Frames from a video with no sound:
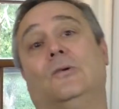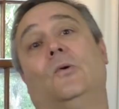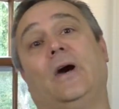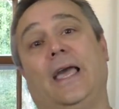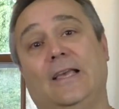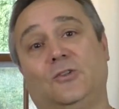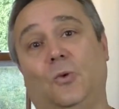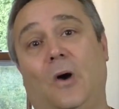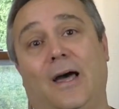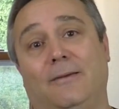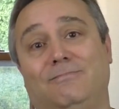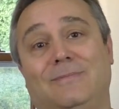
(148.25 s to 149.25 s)
Well, guess
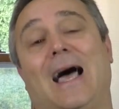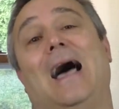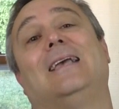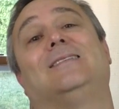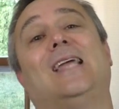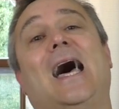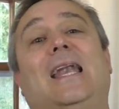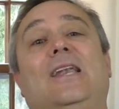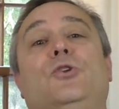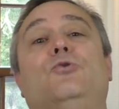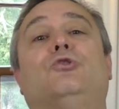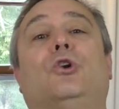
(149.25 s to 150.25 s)
what? I
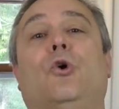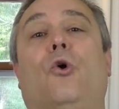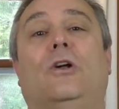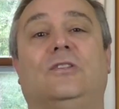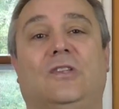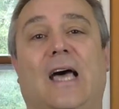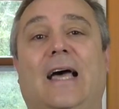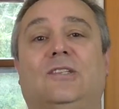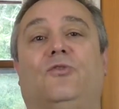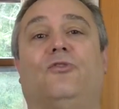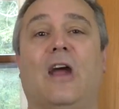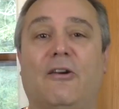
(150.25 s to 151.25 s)
started using cornstarch
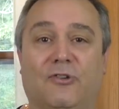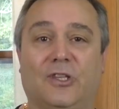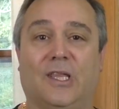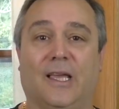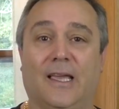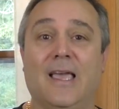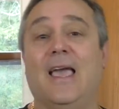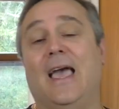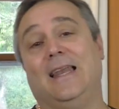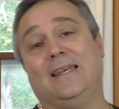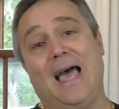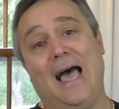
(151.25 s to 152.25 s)
for everything.
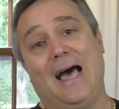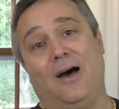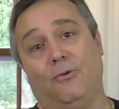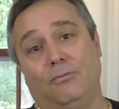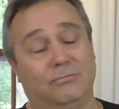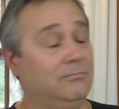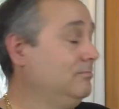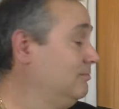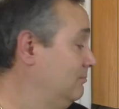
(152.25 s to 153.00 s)
And now,